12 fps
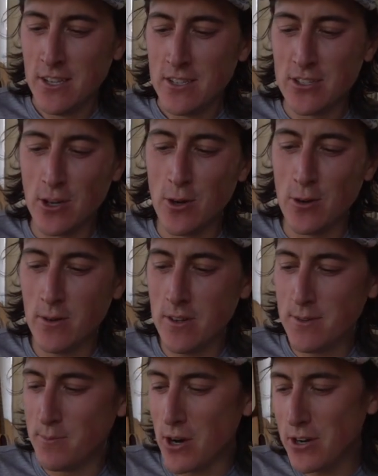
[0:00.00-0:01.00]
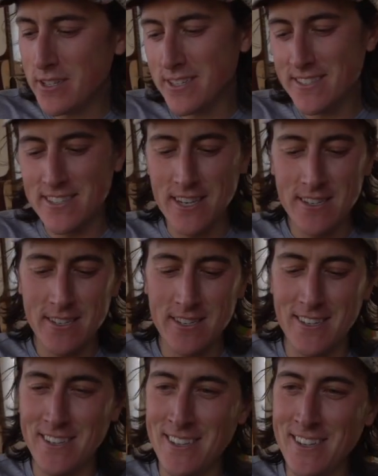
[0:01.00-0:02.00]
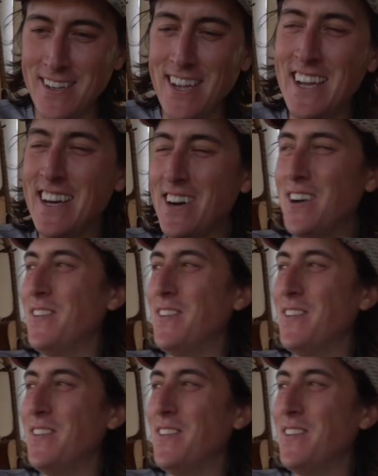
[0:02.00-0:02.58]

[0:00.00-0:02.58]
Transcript: So Maurten sent us oh